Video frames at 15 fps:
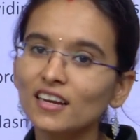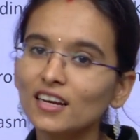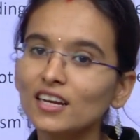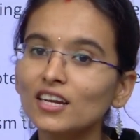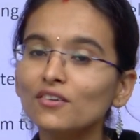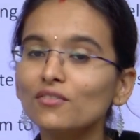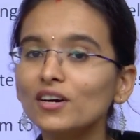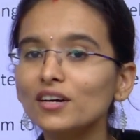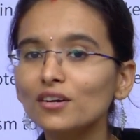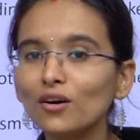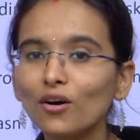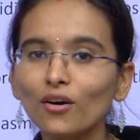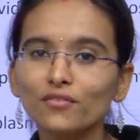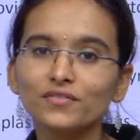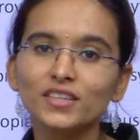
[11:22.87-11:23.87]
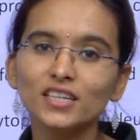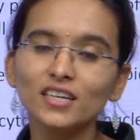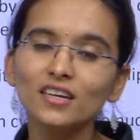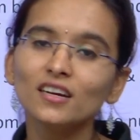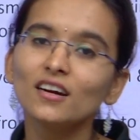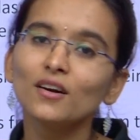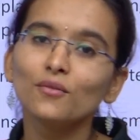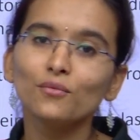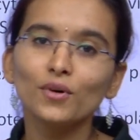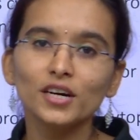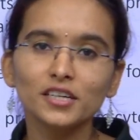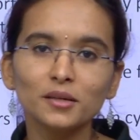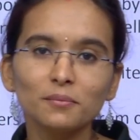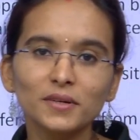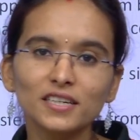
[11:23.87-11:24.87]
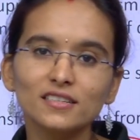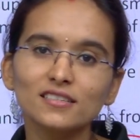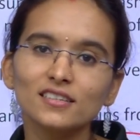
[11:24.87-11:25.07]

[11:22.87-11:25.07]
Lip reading: liver of the vertebrates.